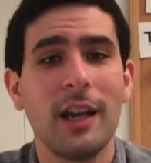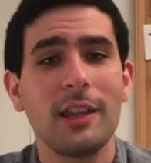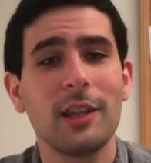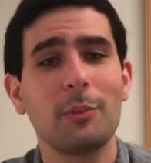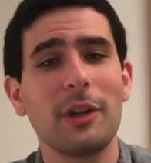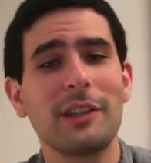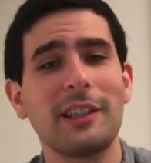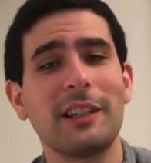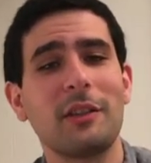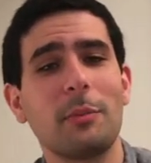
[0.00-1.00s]
The
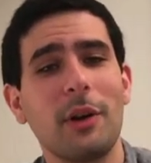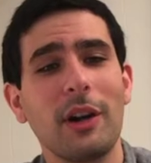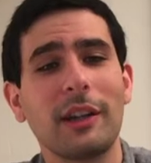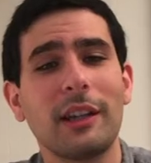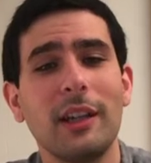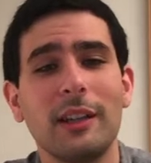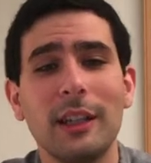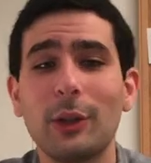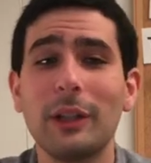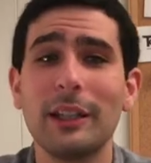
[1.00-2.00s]
president of the park,
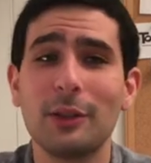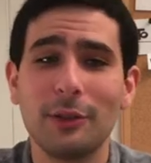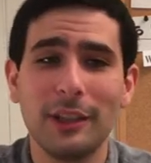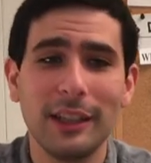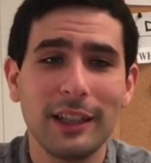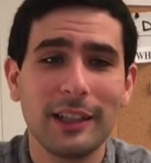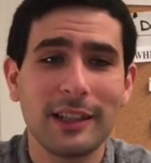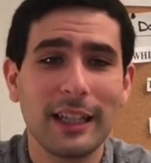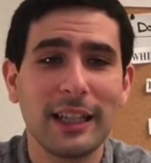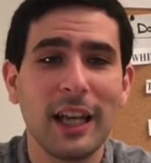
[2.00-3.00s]
Nicolas de Villiers,
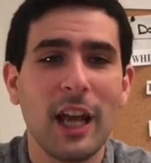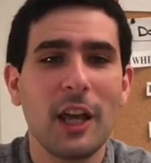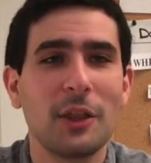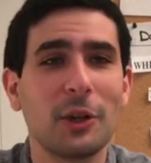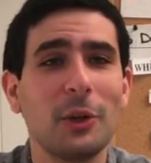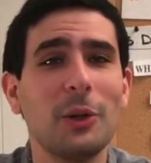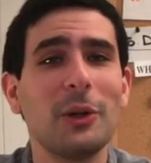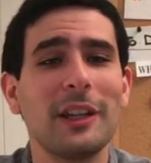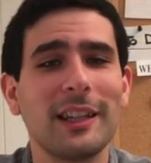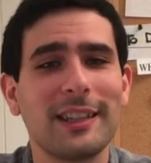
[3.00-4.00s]
said, "The goal
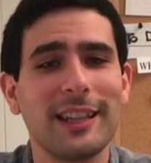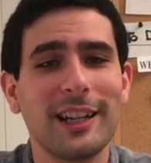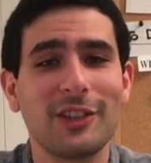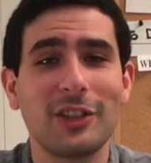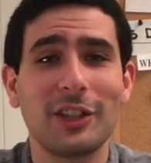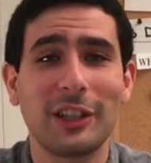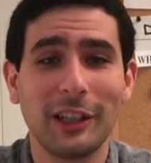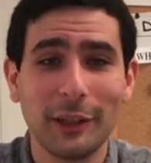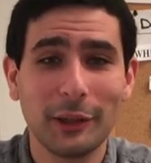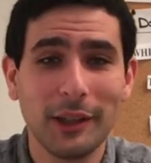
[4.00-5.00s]
is not just to
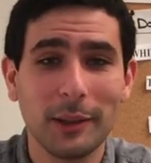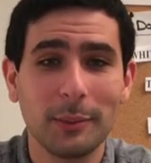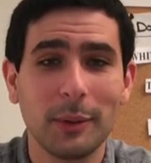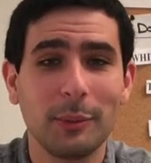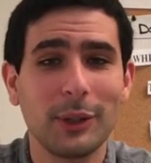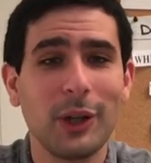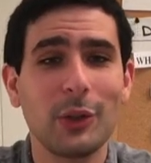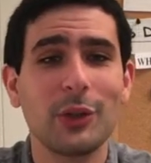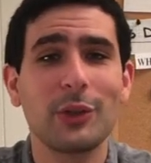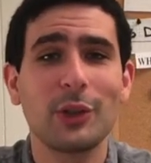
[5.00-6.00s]
clear up, but
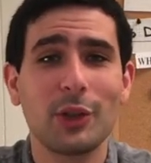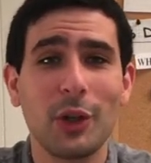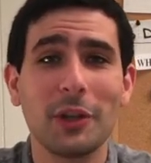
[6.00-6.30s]
also to show